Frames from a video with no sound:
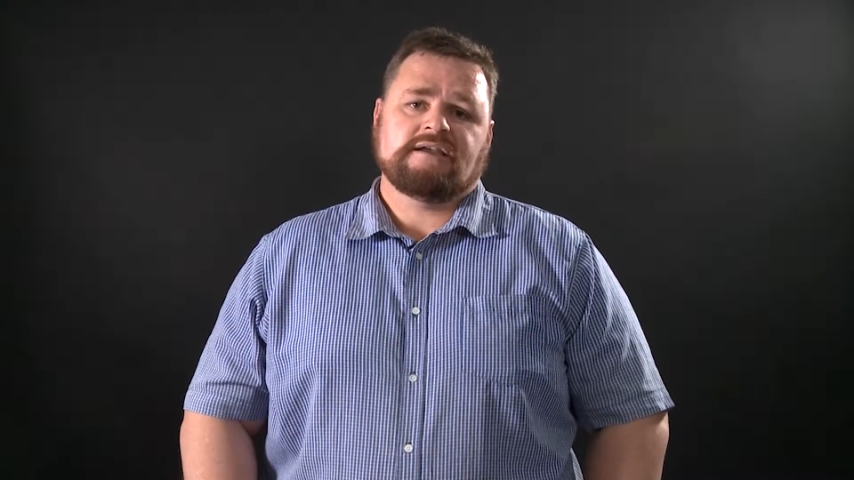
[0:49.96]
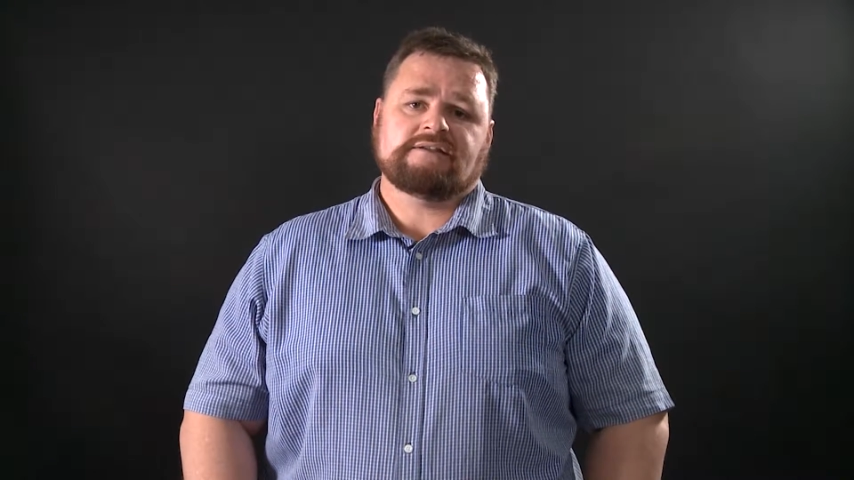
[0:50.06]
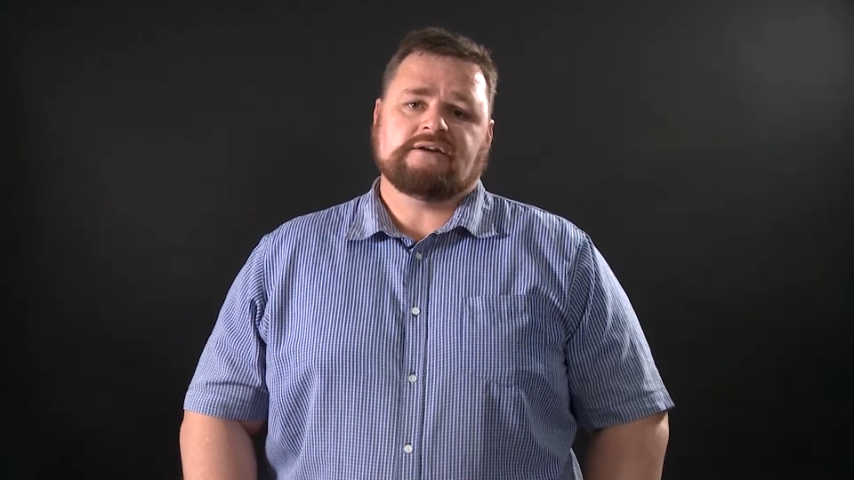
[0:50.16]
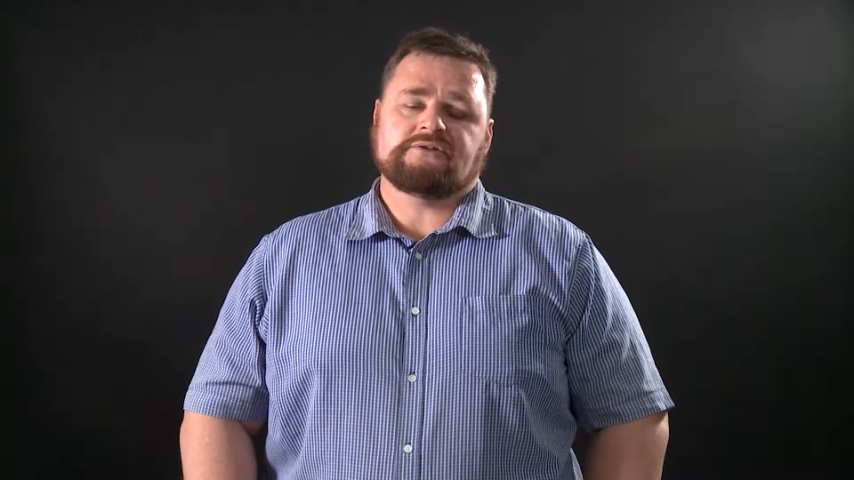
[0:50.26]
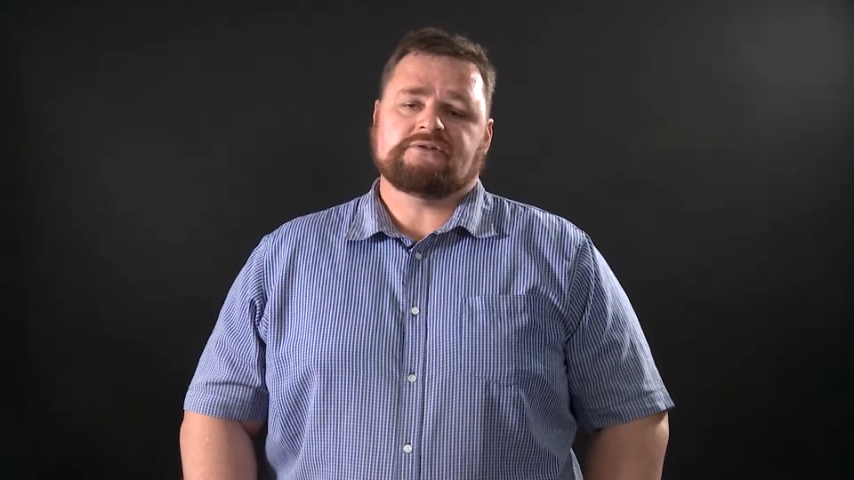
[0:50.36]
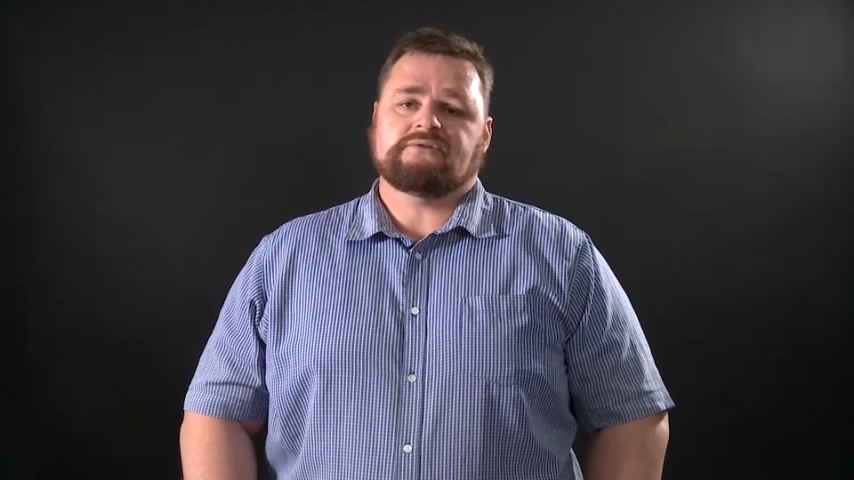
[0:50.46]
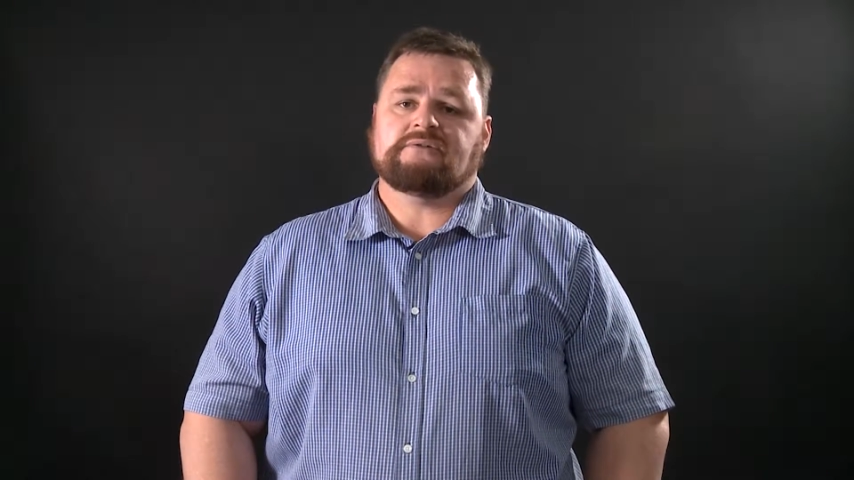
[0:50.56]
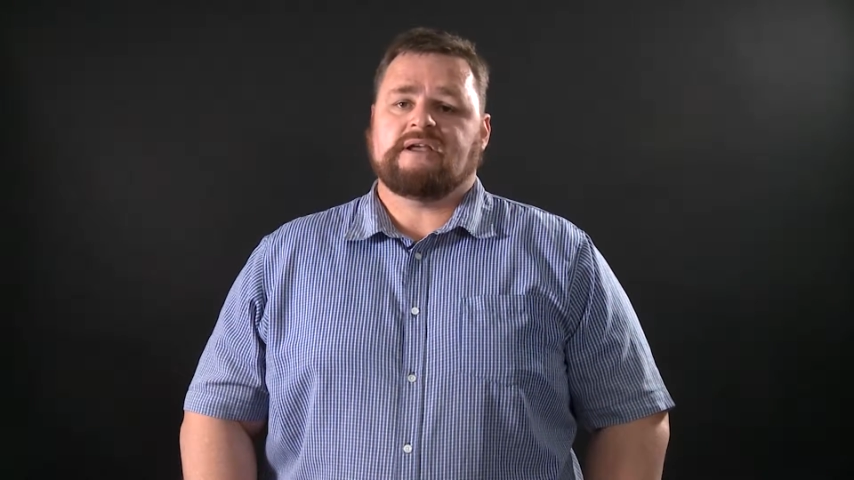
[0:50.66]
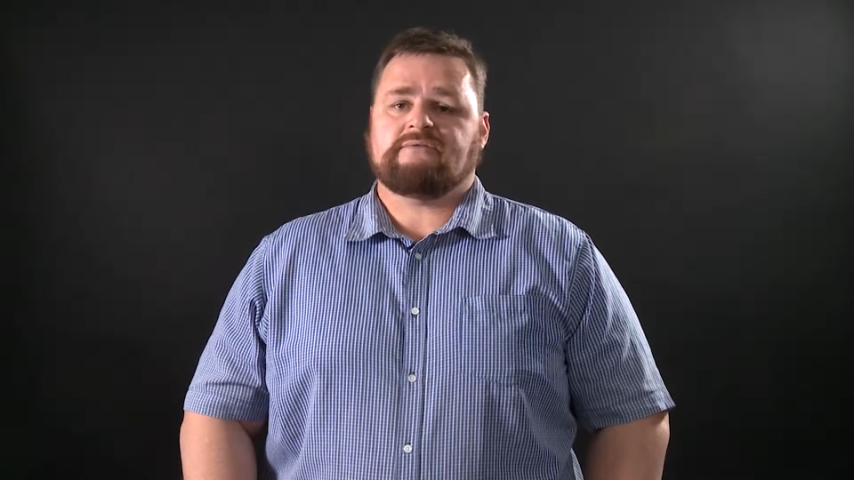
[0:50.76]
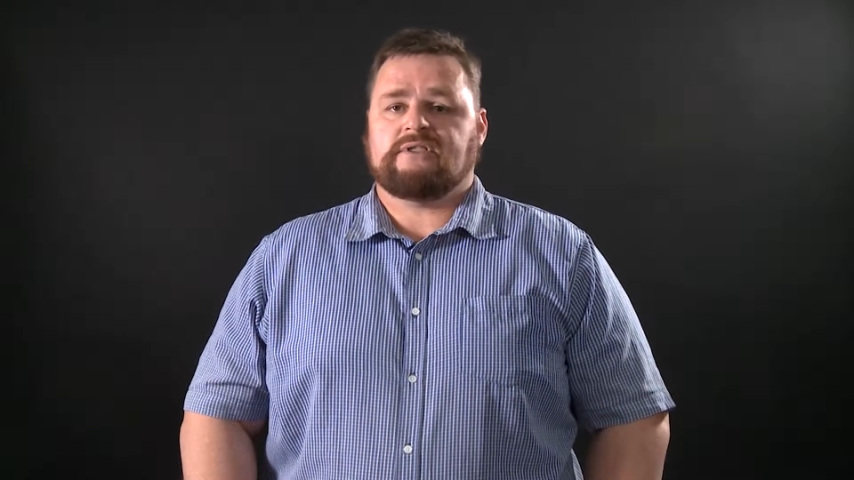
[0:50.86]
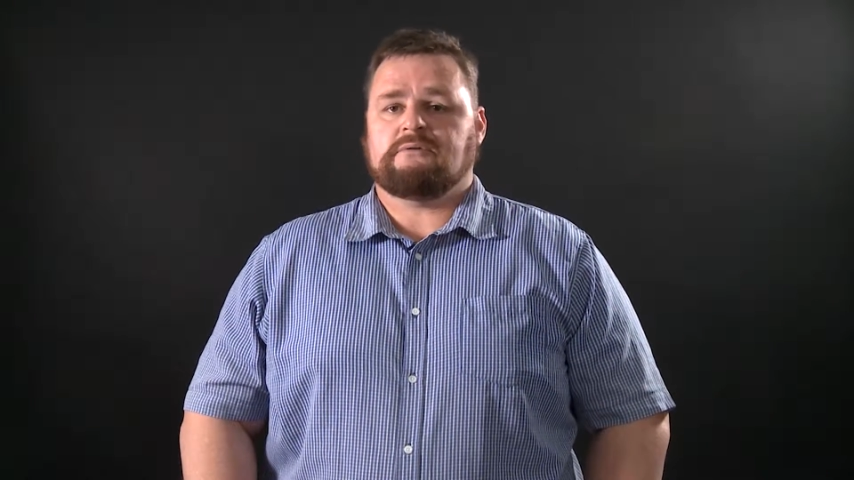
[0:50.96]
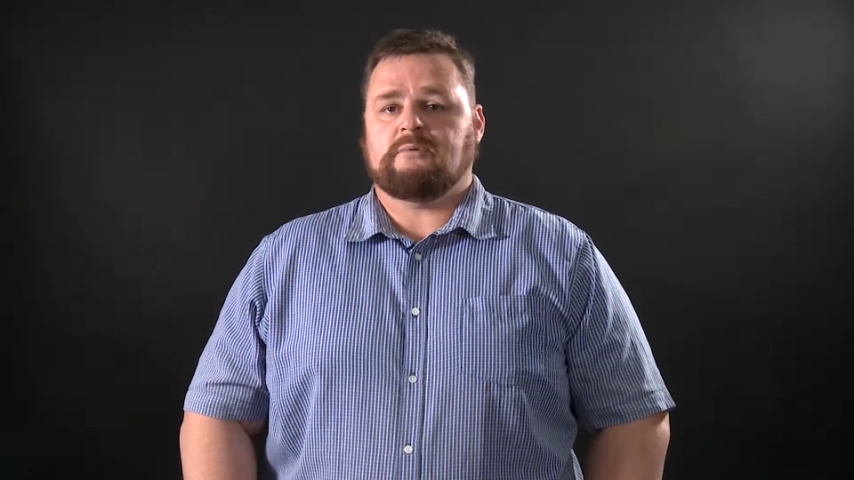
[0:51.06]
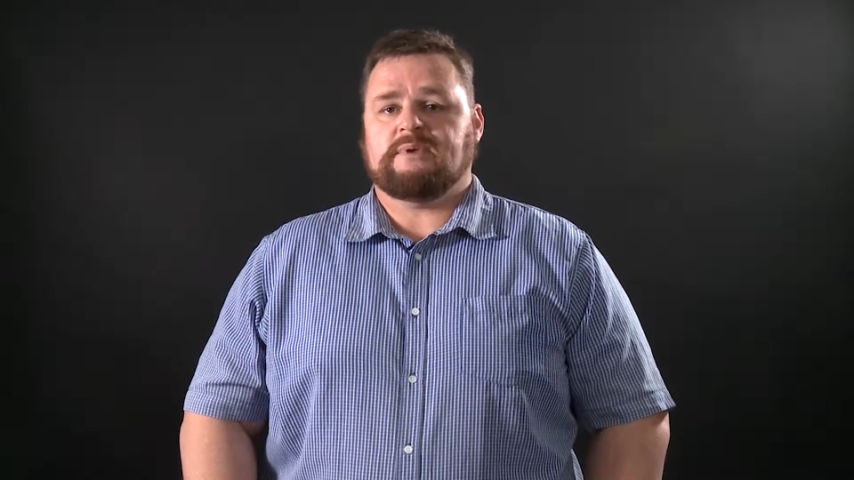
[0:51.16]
tells you everything we'll